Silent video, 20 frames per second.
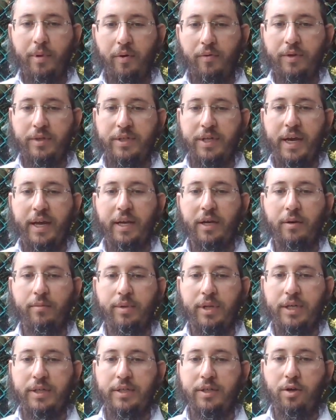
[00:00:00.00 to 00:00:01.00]
by reciting a
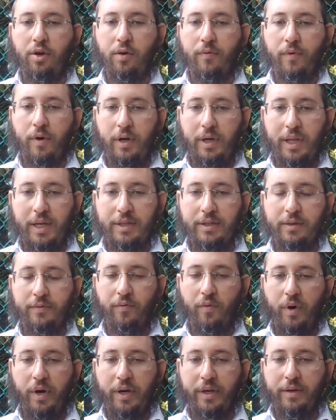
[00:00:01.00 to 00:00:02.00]
blessing over a glass
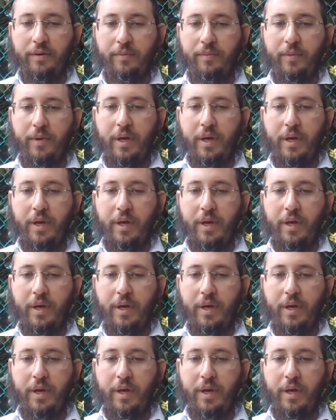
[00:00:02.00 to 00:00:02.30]
of wine,